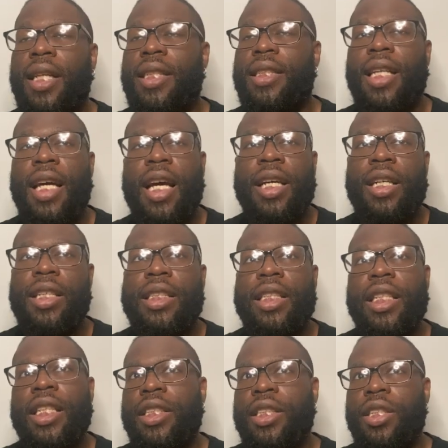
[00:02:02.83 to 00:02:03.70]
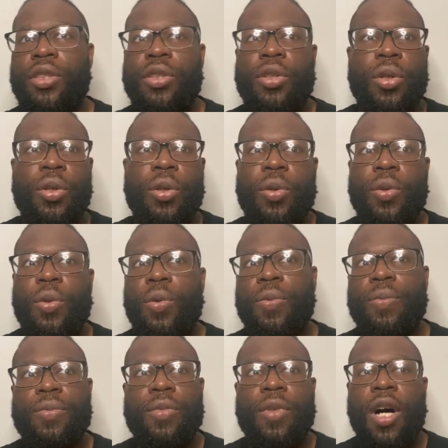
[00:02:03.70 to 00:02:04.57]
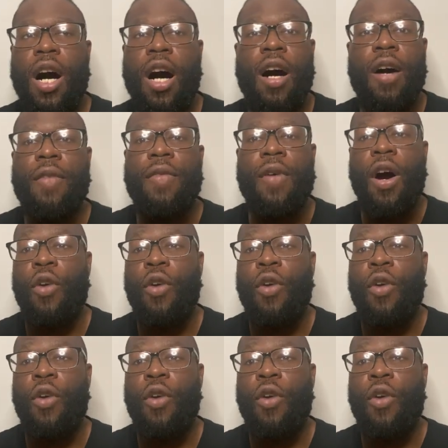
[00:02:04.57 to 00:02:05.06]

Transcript: say season 2 of a